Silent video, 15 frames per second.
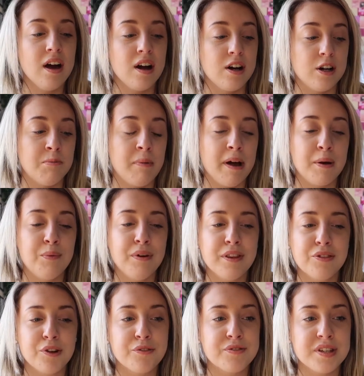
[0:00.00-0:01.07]
I went
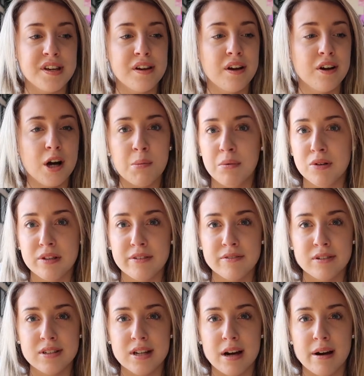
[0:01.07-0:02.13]
thrifting a couple
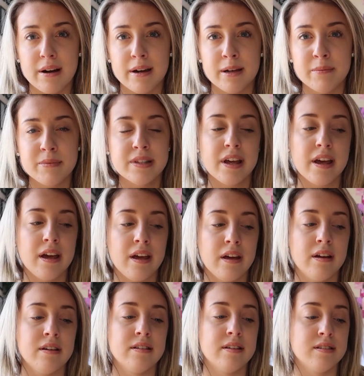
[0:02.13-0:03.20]
different times
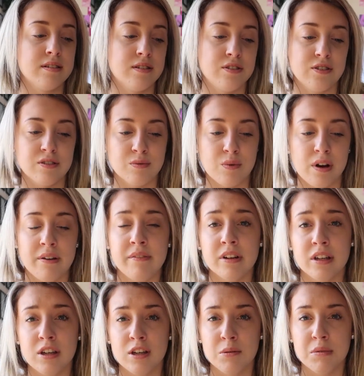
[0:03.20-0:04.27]
and this is just what I've
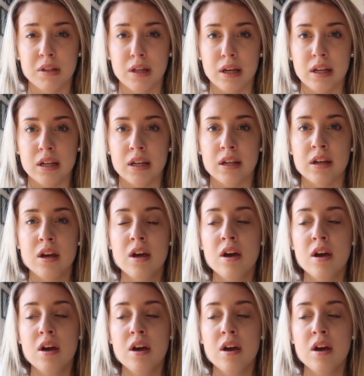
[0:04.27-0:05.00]
accumulated.